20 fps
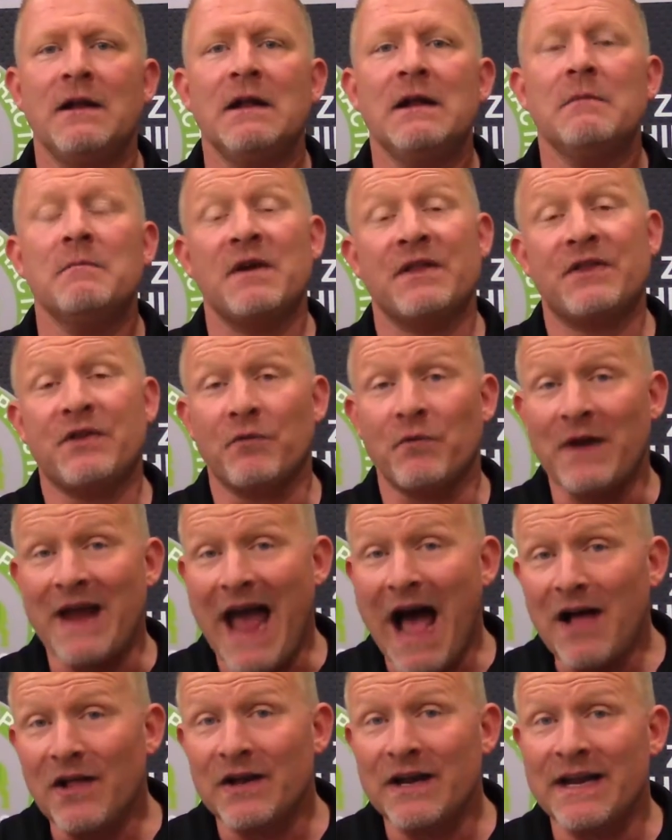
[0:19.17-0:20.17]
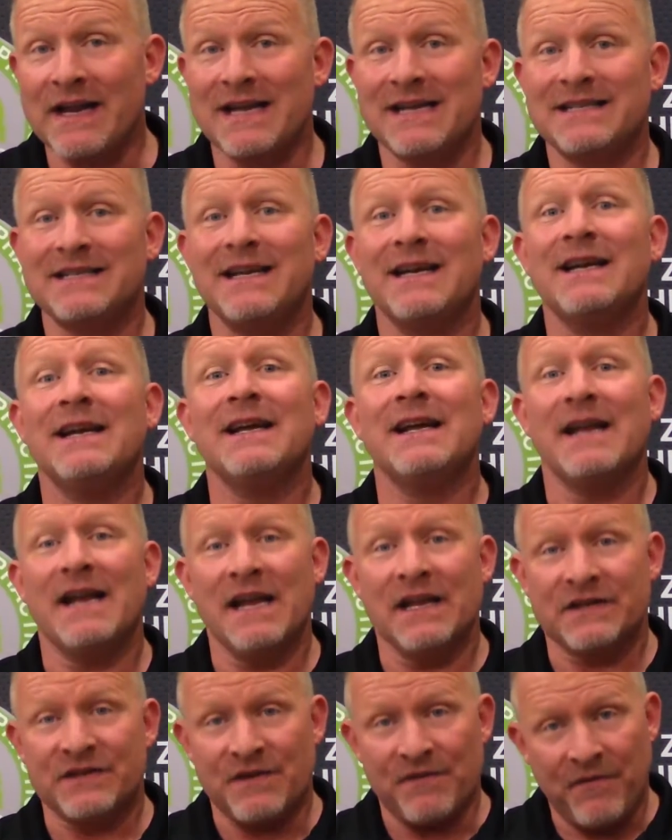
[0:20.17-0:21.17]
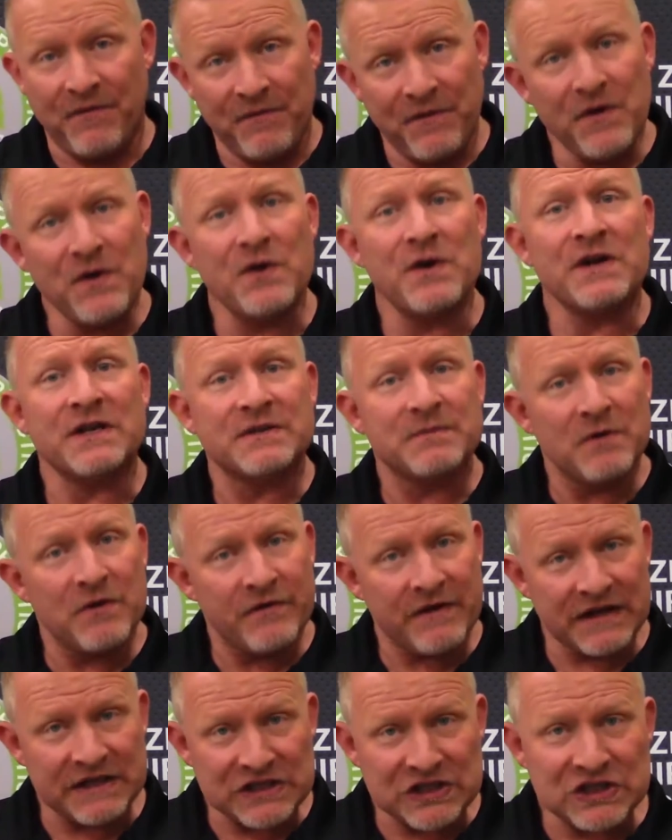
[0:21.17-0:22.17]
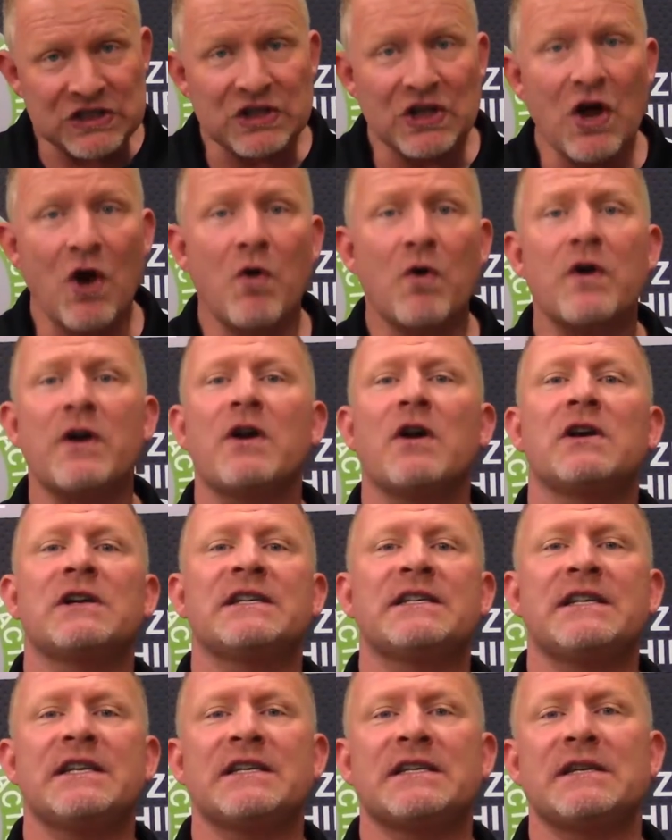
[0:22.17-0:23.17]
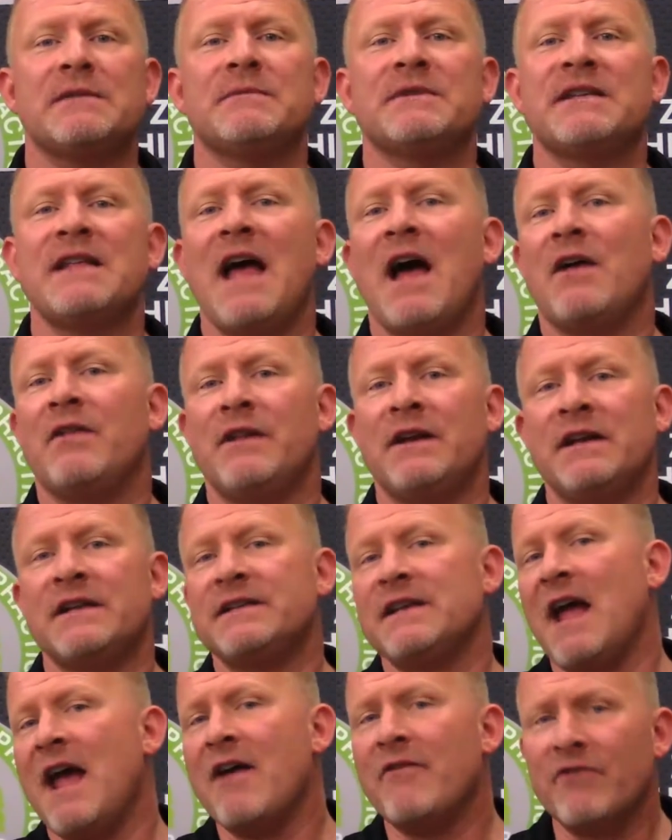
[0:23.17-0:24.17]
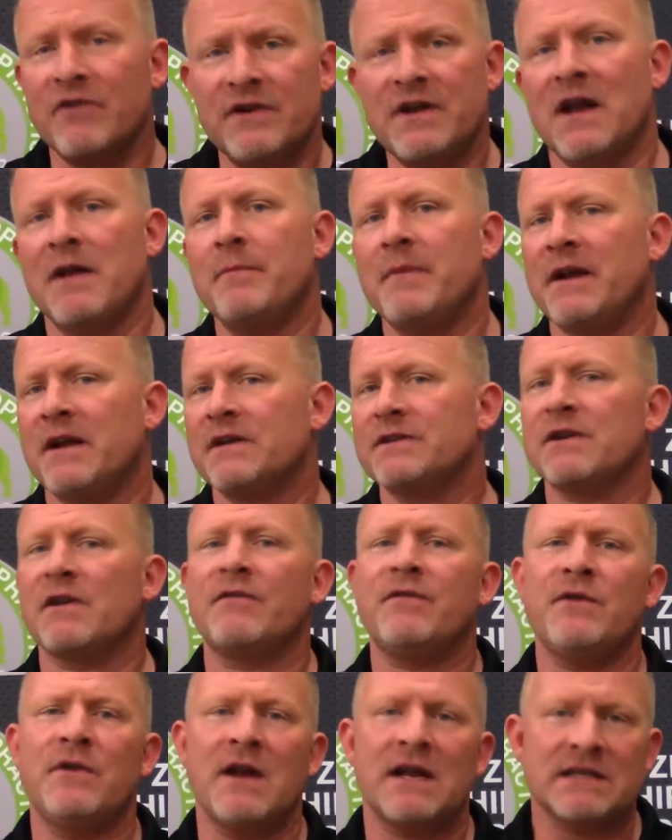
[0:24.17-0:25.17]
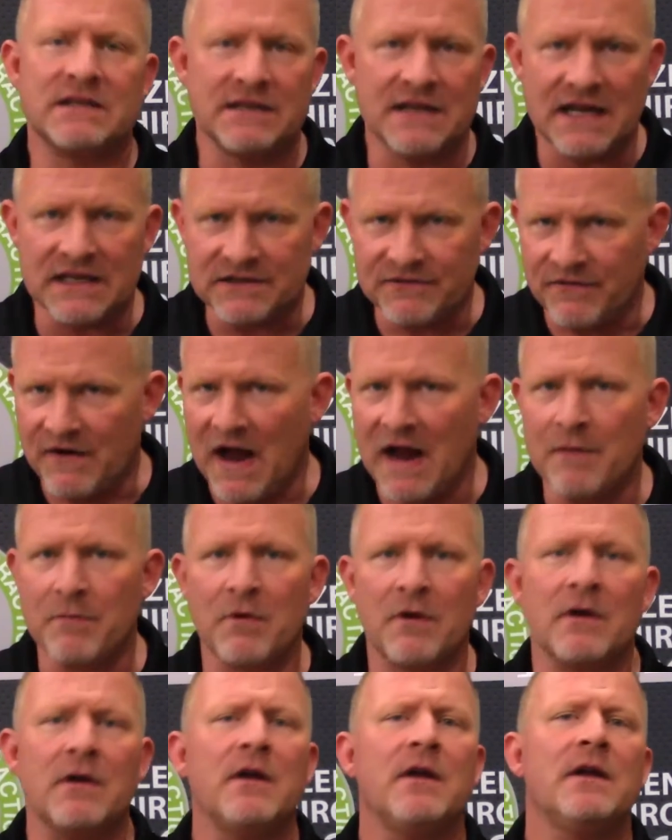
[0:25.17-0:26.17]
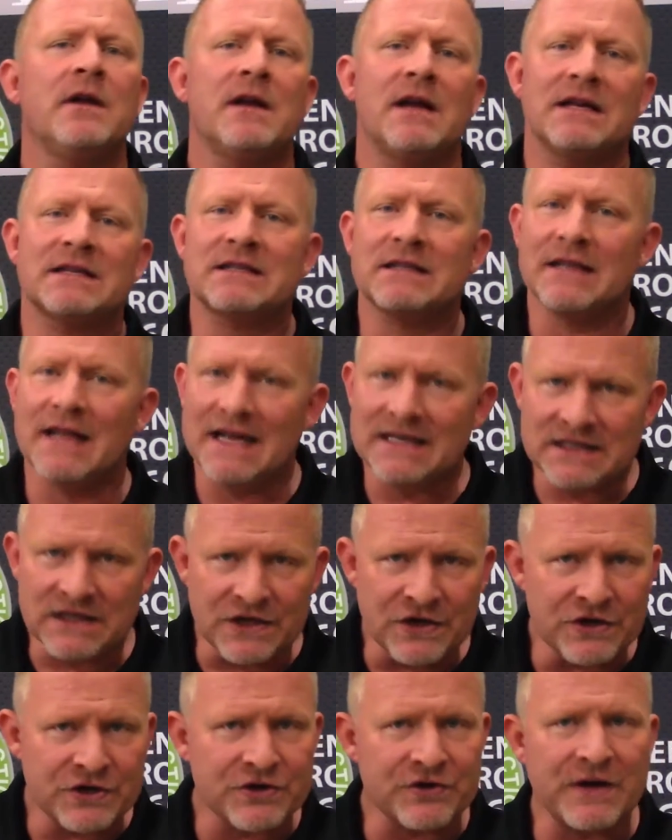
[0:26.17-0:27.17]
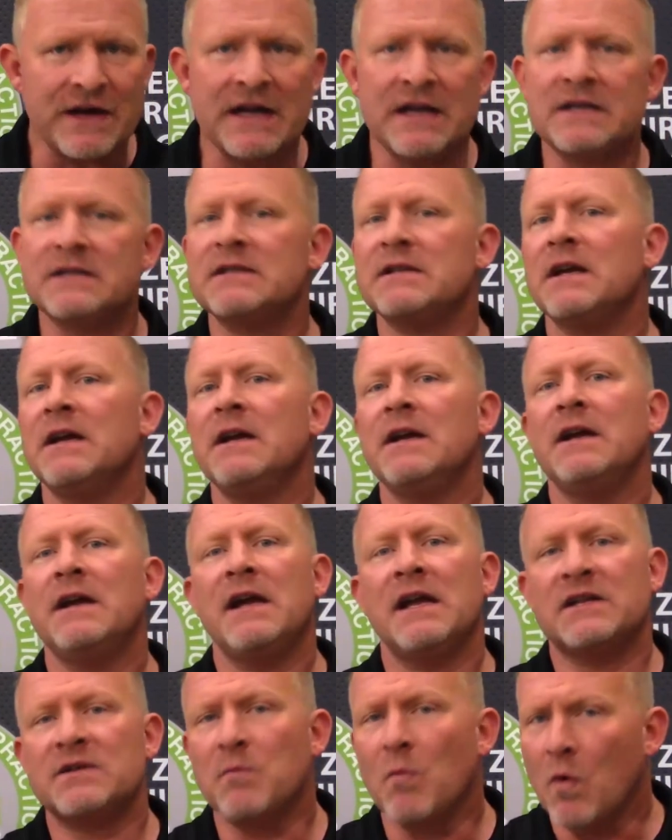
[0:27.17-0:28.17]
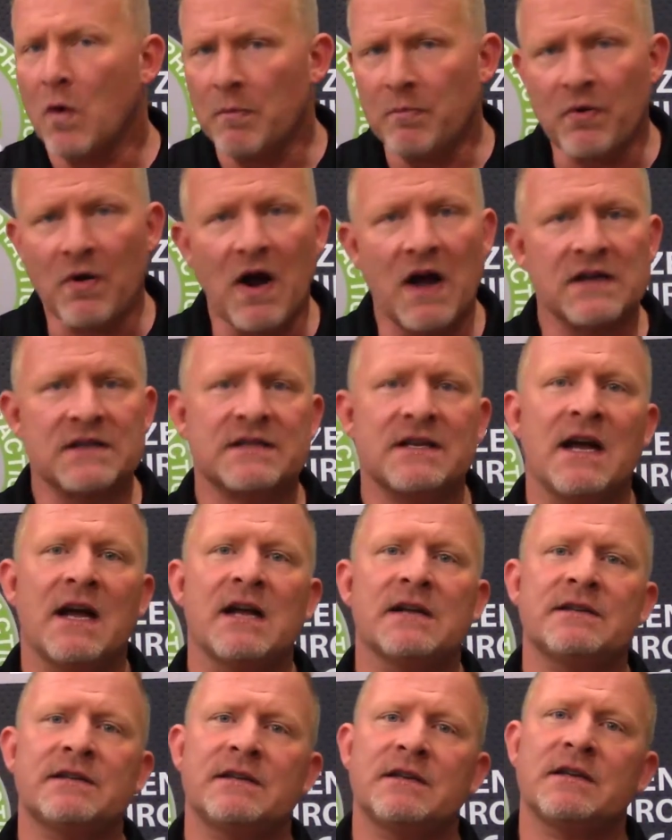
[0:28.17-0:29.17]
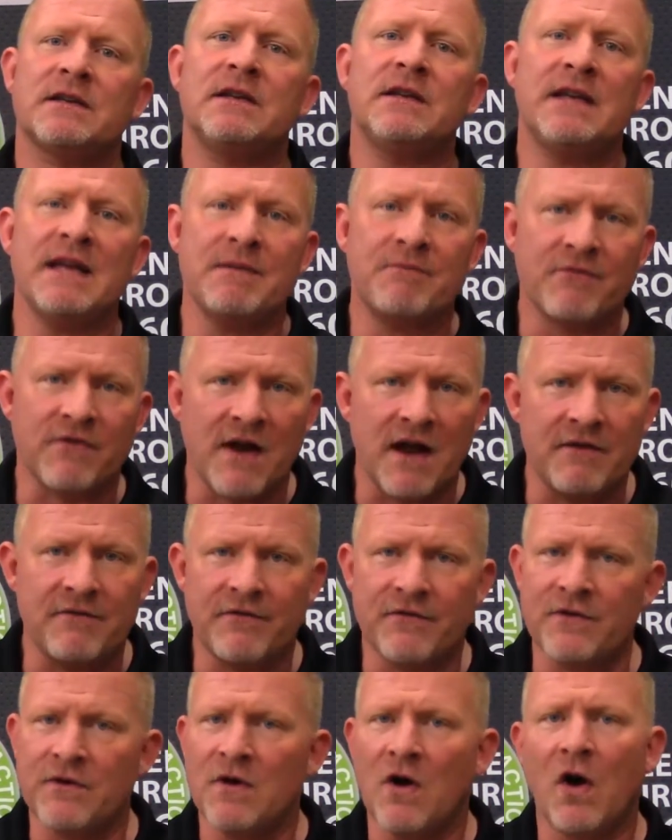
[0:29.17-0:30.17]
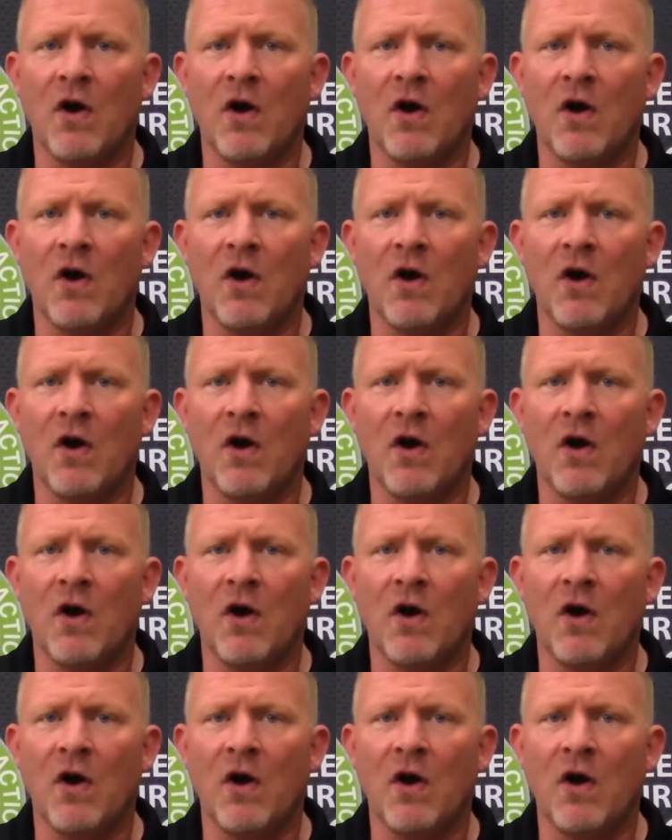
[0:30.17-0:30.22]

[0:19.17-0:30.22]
But the reality is the food is moving slower in our systems now than it's ever done because our food has less fiber, has less nutrients, it's more processed, deep fried food.